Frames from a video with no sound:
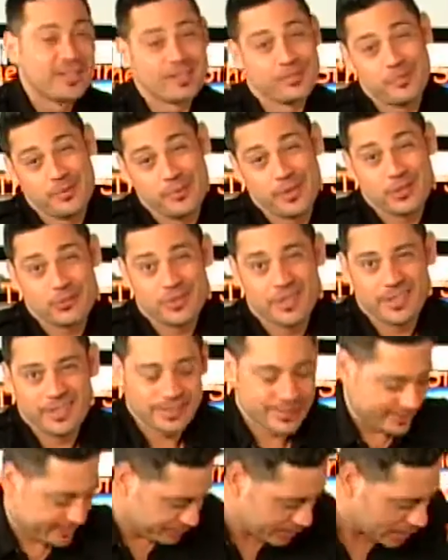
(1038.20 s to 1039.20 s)
what it
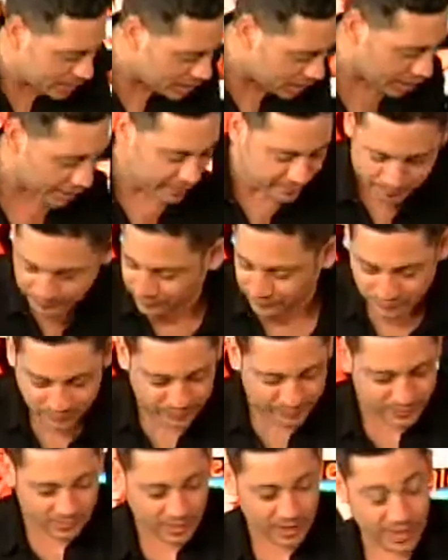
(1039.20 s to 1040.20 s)
is. All right,
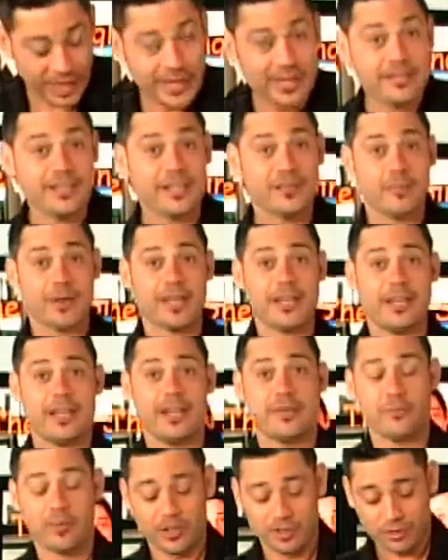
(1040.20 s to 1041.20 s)
I had to take my
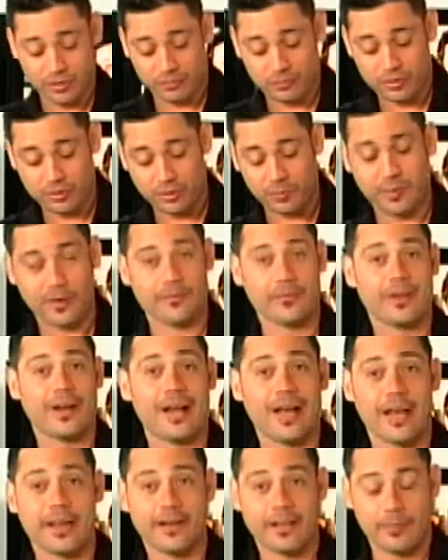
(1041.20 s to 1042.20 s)
can of mushroom soup. I
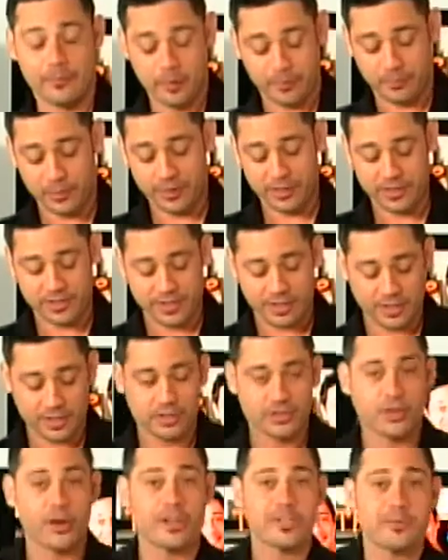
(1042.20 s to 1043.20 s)
forgot. I'm going to put this in a
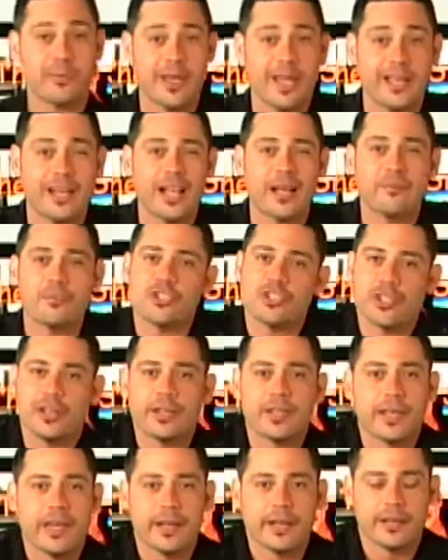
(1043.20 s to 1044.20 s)
saucepan. I'm just
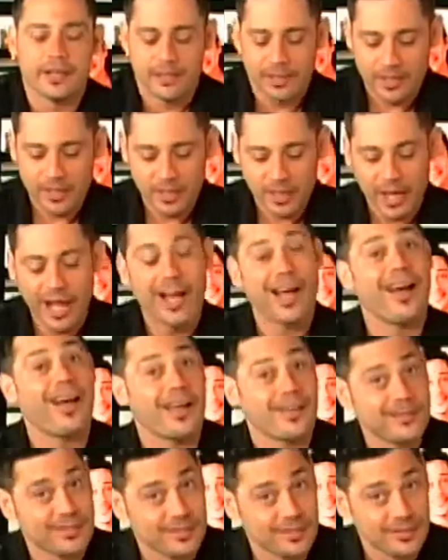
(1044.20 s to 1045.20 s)
going to get it
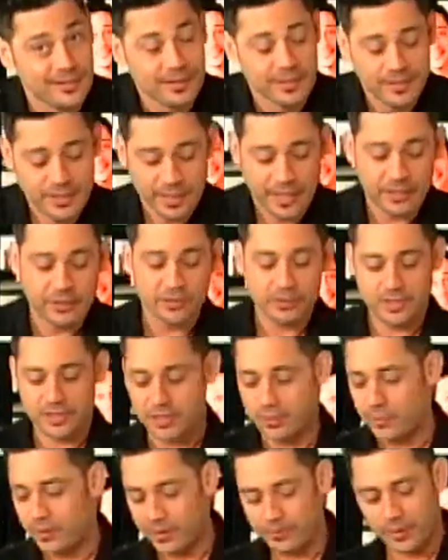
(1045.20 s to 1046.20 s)
hot, and you'll
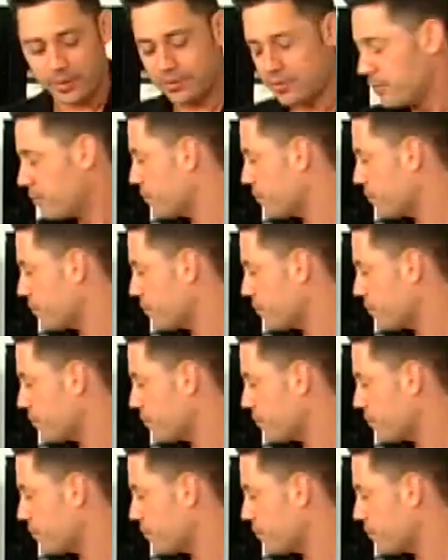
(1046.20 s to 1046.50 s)
see what I'm going to do